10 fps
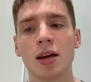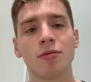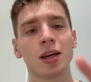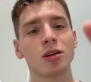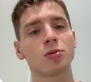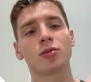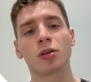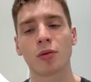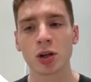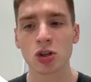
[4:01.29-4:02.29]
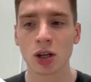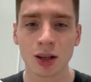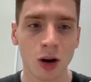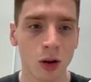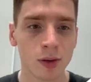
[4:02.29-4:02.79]
Thank you for watching
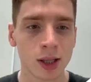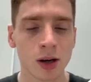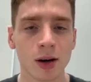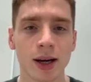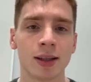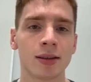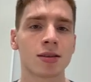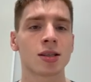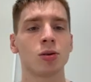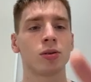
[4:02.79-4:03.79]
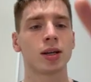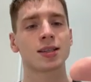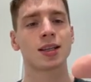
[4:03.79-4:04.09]
the whole video, and see you next time.